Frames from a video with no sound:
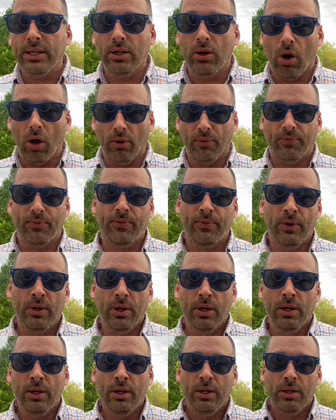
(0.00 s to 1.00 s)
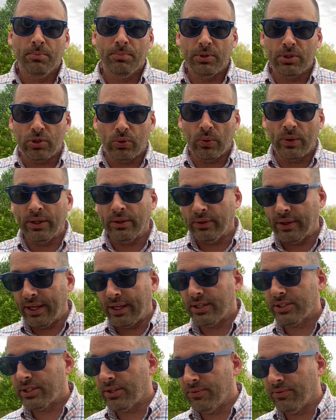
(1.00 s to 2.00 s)
gulf between
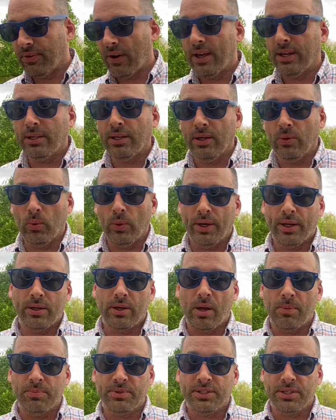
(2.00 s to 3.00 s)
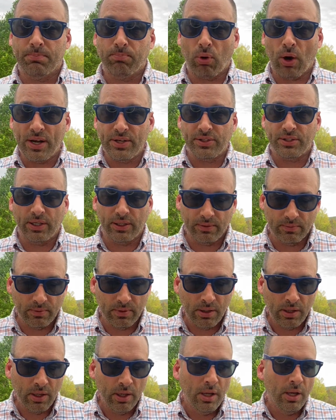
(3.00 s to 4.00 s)
Lynx and Viking when it comes to pricing.
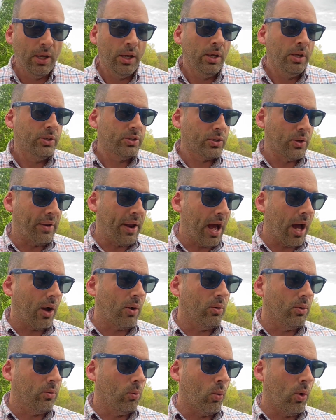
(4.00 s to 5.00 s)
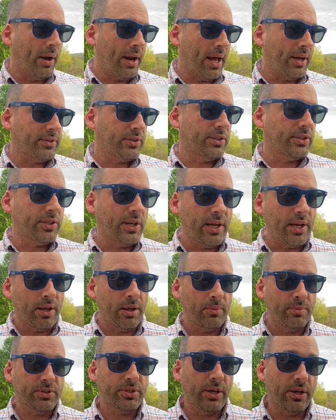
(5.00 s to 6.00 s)
So now one has to say to
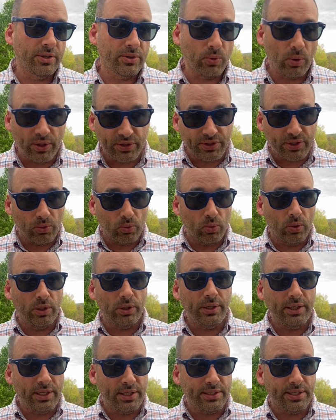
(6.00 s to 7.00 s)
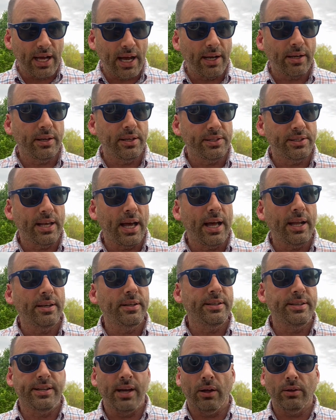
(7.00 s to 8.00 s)
themselves, well, is it really, is that, is
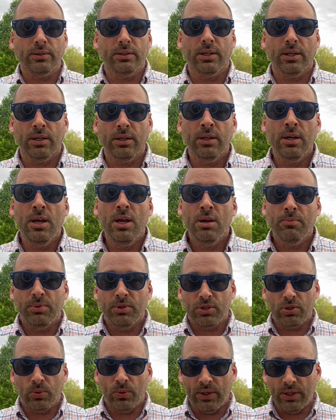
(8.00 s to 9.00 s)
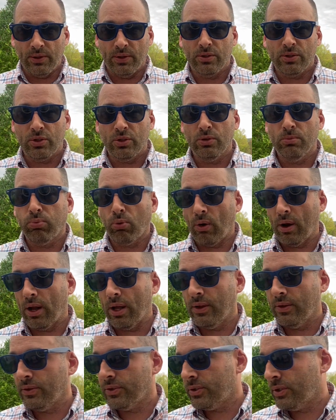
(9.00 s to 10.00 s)
that delta between the two
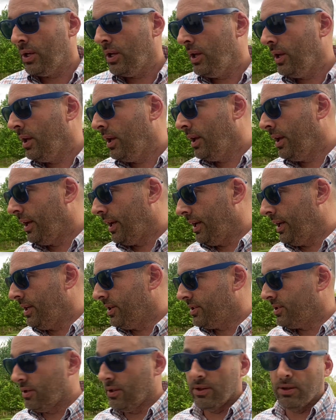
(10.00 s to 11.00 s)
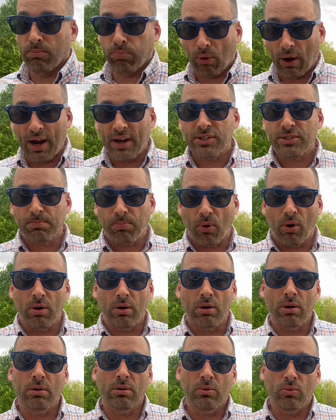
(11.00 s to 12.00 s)
brands is the brass
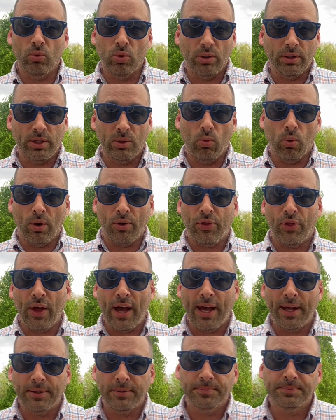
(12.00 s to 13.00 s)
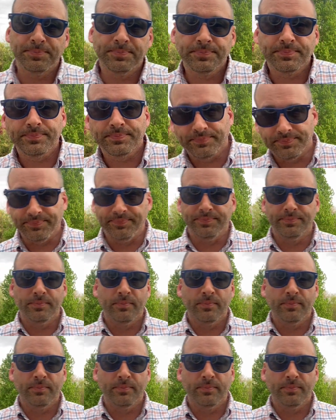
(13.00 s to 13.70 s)
burner really worth that? Hmm.